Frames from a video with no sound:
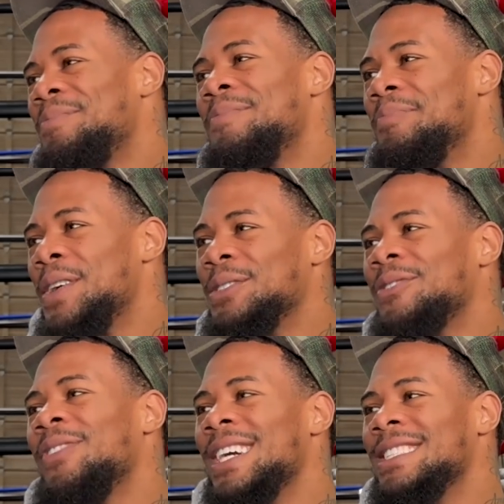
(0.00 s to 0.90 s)

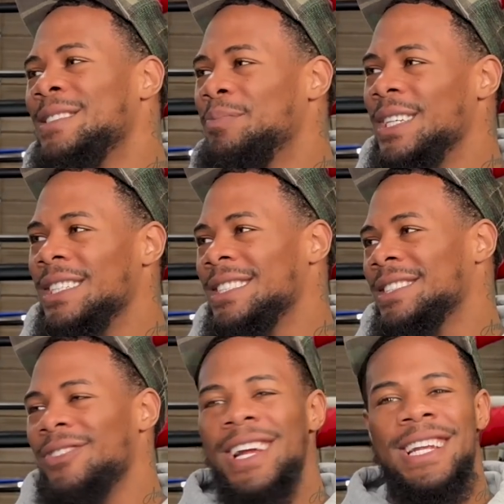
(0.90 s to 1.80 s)
post-fight speech
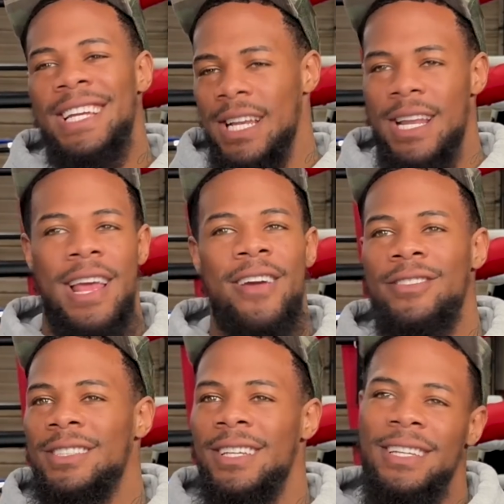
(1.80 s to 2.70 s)
ready and
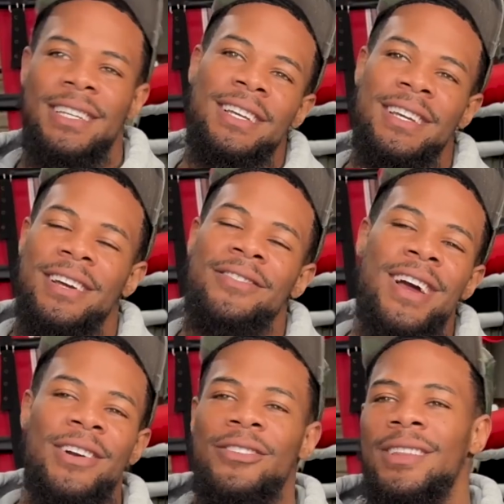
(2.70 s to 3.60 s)
everything. I'm
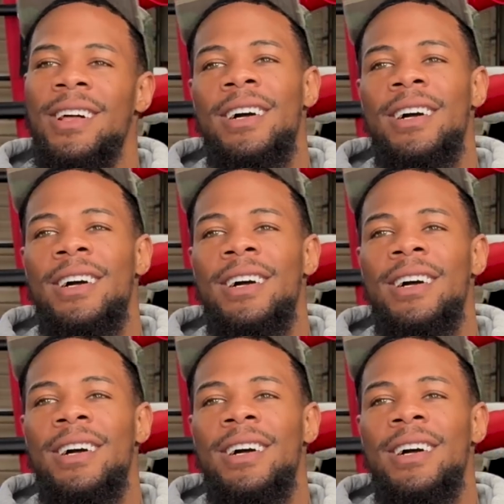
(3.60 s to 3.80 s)
not gonna lie